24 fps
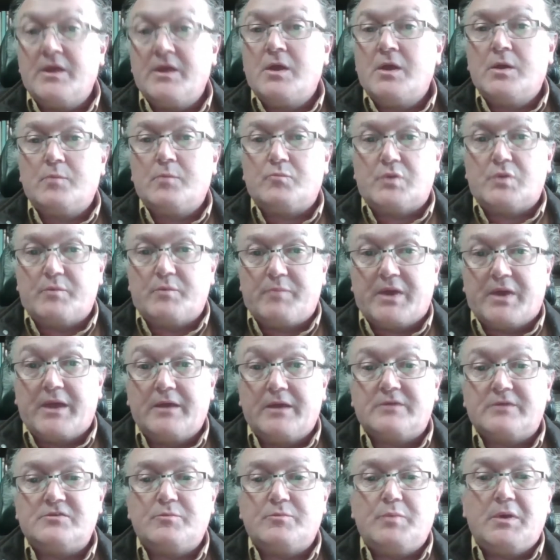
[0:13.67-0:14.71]
Prepare
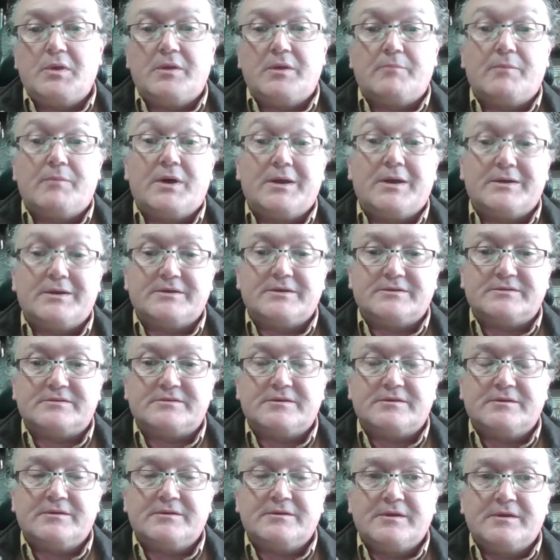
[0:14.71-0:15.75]
to be amazed,
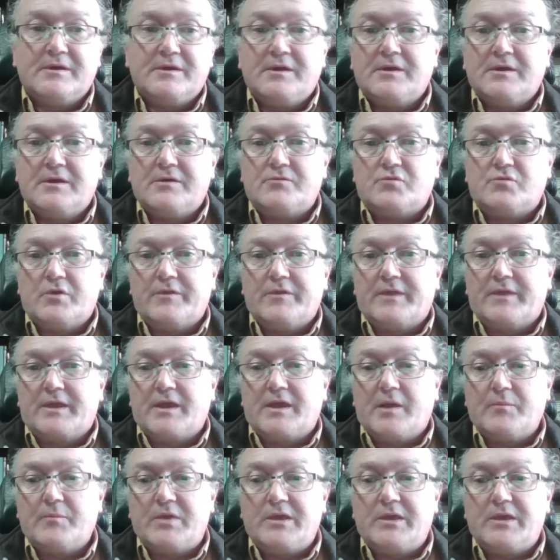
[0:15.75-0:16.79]
for in the
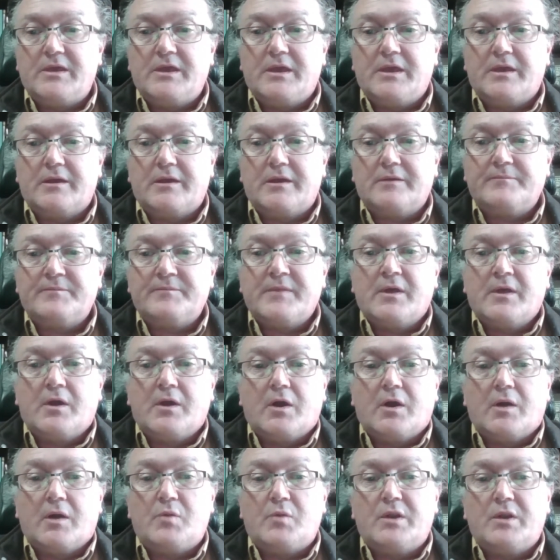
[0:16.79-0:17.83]
coming year
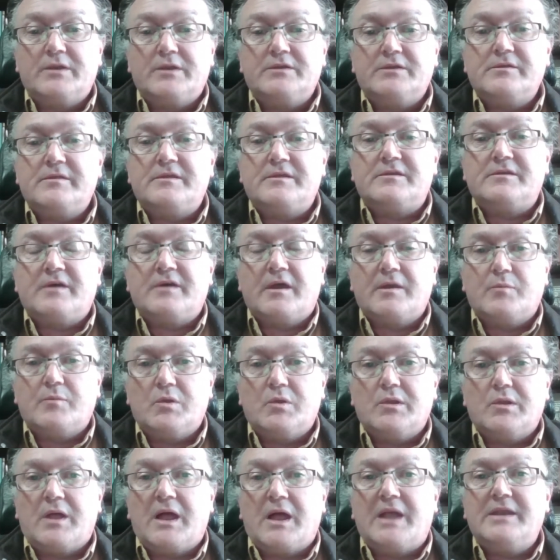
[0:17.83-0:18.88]
I bring to the
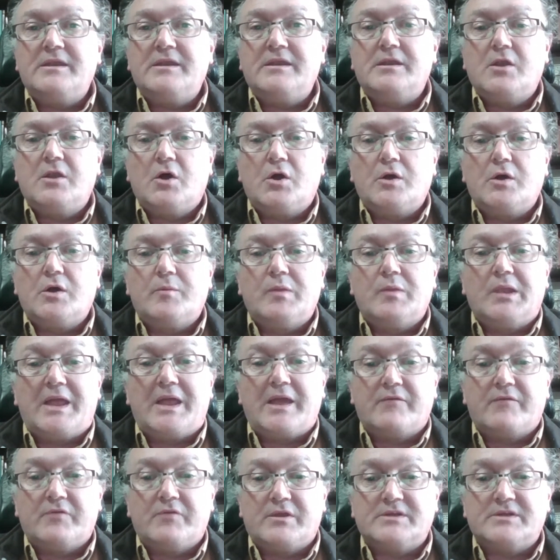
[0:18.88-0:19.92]
table undeniable
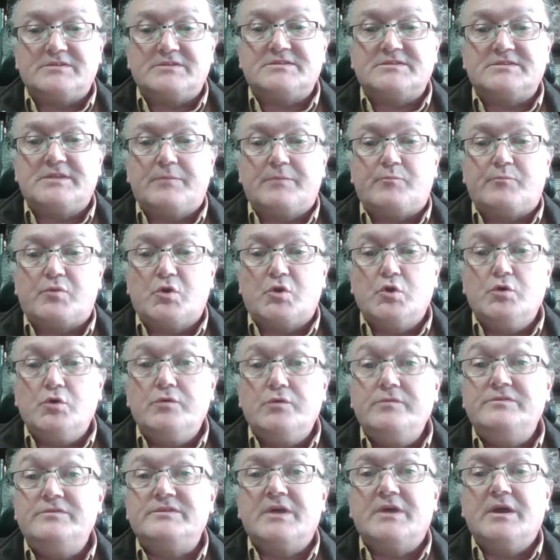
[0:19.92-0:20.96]
evidence that
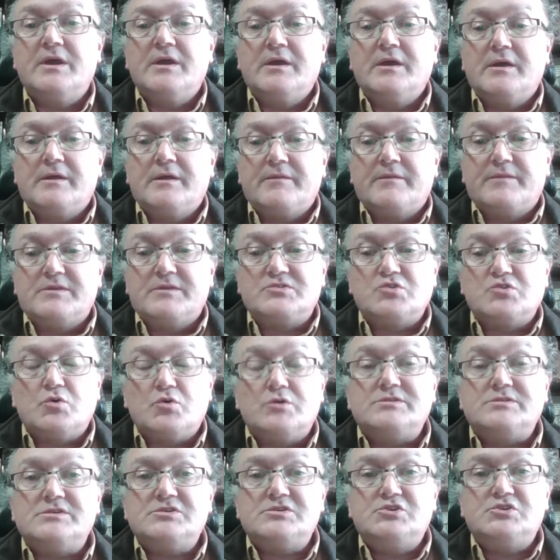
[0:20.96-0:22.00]
proves the
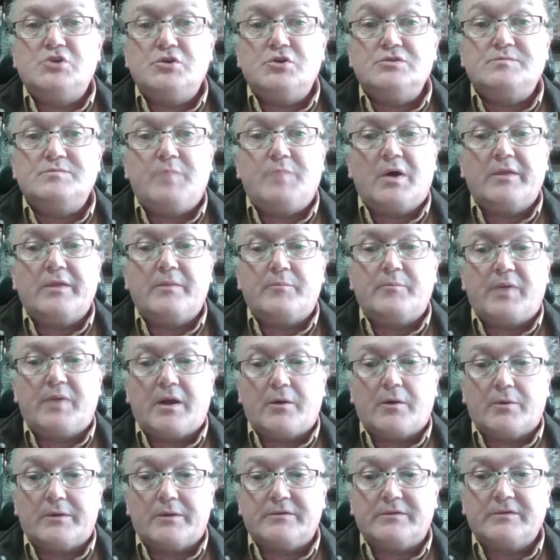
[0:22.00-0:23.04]
sources used by the
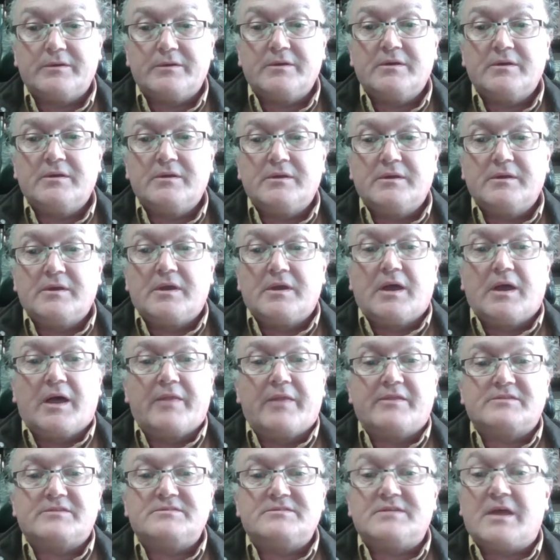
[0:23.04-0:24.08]
poet are
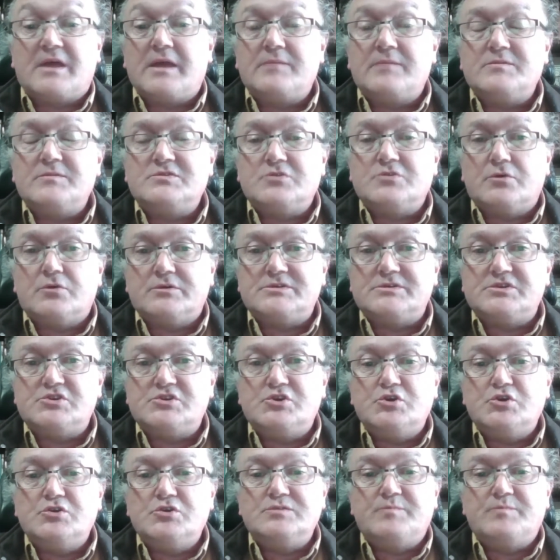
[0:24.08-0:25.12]
the same sources
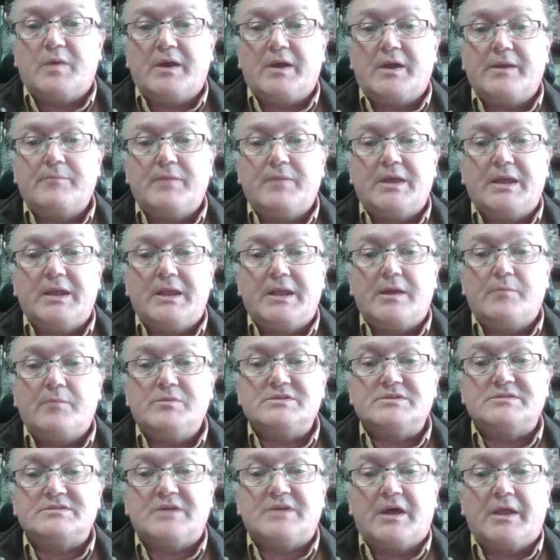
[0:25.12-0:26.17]
used by Emilia
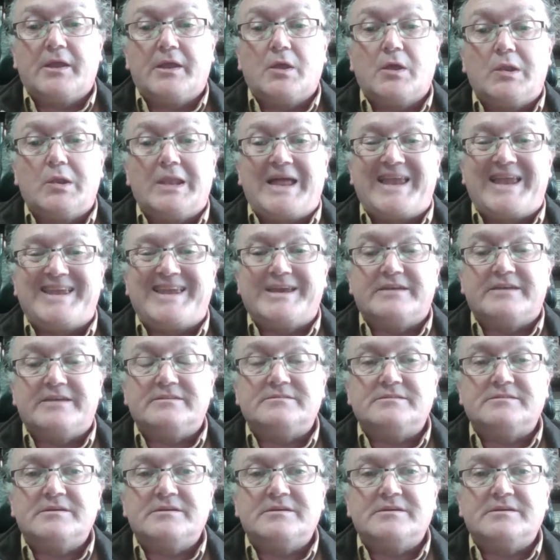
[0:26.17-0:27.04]
Bassano-Lanier's